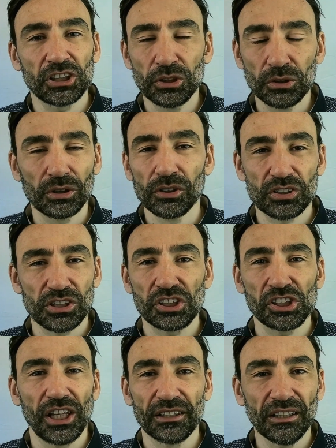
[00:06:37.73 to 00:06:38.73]
close the
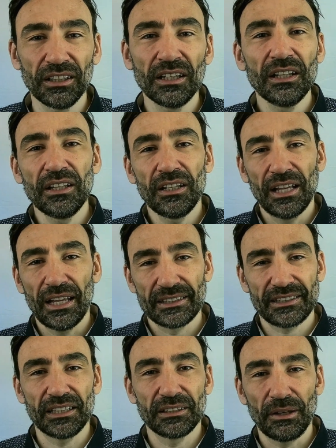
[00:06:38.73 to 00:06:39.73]
channel and
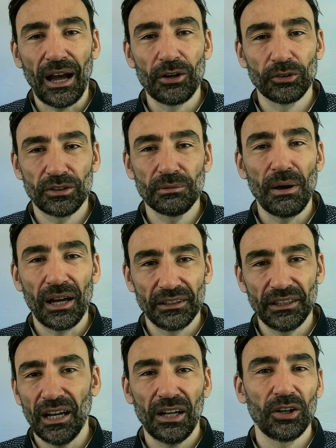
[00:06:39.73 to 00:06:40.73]
send out the
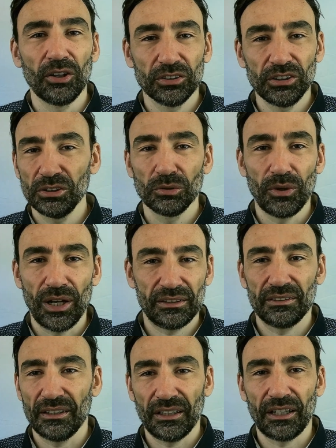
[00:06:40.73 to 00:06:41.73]
money according to what
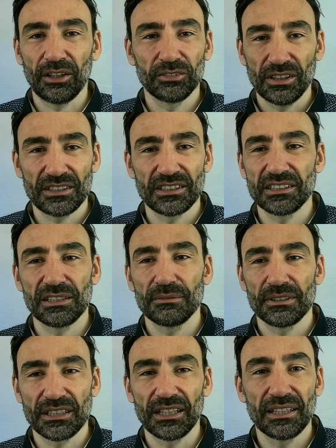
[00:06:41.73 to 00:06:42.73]
the accounting system
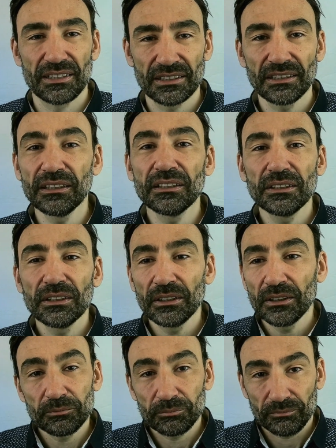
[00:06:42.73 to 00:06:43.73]
says.
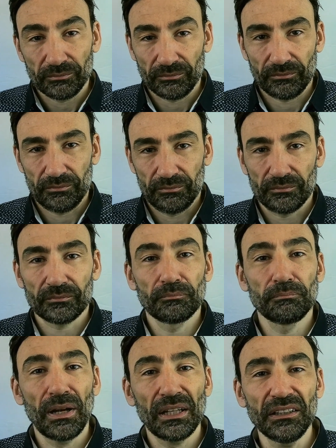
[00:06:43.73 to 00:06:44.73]

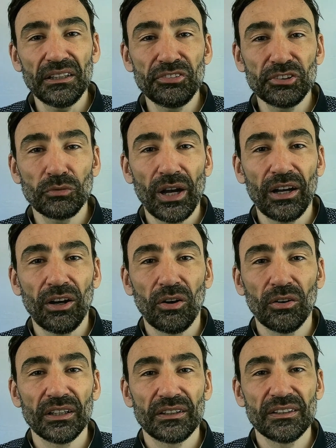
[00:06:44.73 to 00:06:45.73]
But if it were
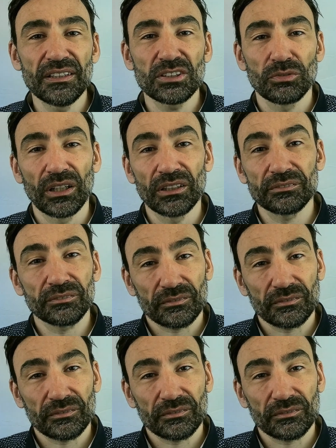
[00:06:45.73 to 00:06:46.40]
only this one,